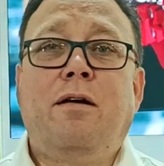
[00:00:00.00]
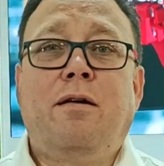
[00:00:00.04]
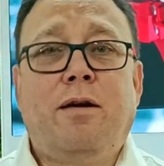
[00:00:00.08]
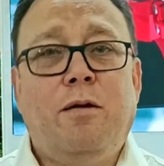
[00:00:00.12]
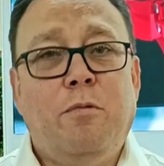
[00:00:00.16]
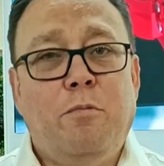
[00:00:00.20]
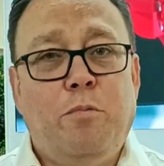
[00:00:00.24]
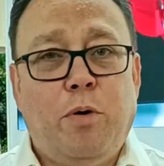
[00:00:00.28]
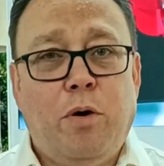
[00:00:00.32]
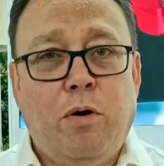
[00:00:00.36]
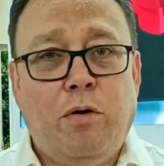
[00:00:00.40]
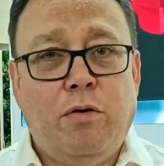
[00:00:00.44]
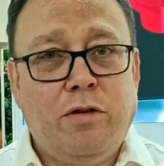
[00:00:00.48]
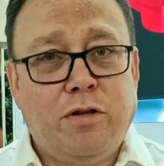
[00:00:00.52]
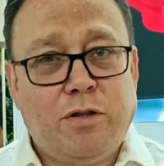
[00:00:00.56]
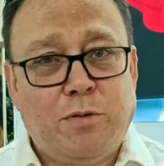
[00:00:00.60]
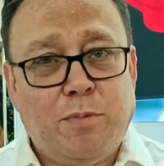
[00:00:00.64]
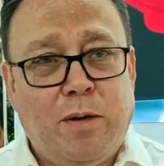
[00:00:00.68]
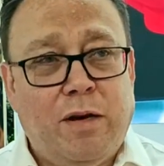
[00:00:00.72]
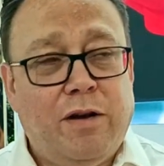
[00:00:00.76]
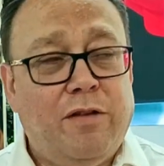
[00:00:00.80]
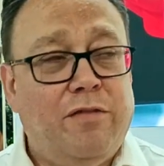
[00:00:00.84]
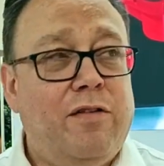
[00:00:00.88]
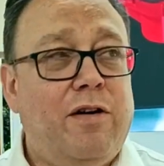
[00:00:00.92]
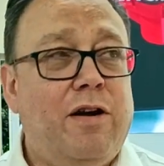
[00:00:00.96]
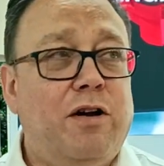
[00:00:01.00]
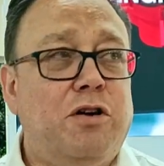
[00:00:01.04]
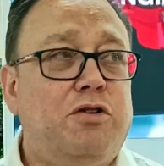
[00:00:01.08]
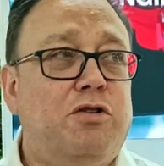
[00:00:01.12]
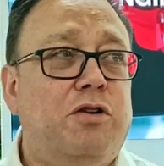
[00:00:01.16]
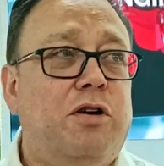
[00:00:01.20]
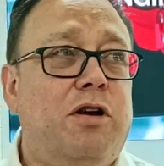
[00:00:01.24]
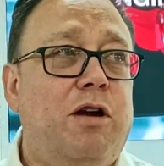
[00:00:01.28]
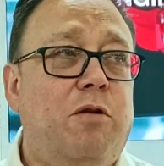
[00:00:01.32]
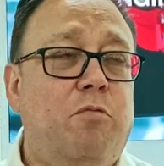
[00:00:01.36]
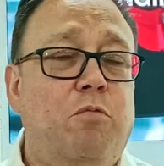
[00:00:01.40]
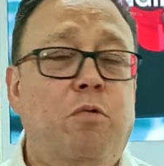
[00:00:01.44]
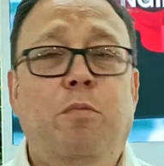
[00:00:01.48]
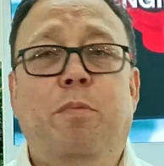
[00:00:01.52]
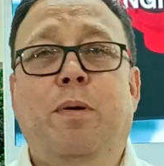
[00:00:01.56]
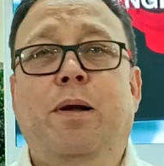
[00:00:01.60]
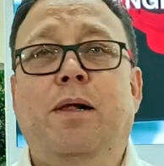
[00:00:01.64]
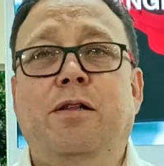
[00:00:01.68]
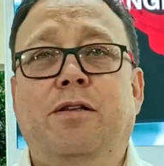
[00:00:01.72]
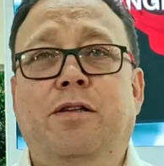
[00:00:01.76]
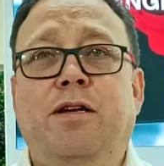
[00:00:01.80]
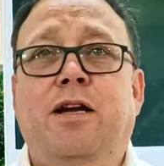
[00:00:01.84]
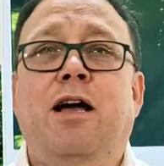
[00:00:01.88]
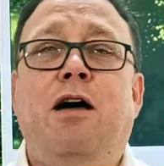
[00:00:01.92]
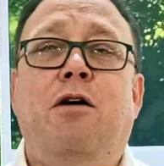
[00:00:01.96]
components manufacturing, and we're
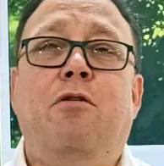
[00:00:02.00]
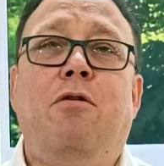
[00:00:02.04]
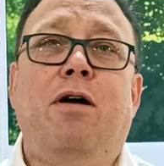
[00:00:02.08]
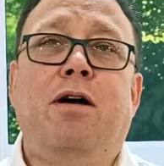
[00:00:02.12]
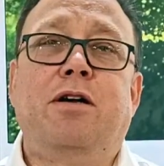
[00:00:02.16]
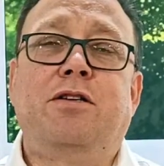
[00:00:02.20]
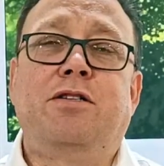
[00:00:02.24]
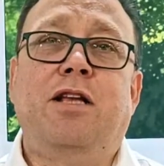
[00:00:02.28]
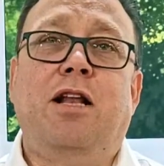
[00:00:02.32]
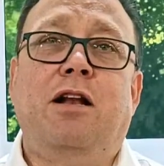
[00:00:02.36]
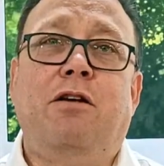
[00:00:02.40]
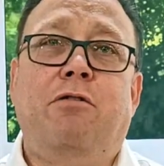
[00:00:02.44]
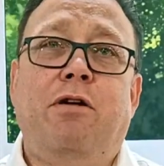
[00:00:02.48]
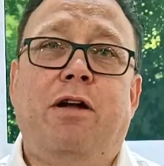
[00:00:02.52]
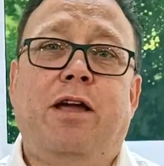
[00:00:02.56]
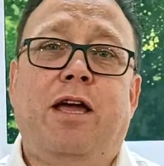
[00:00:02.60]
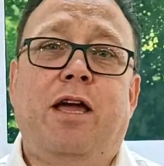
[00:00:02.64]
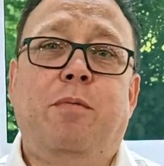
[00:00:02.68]
building our Accelera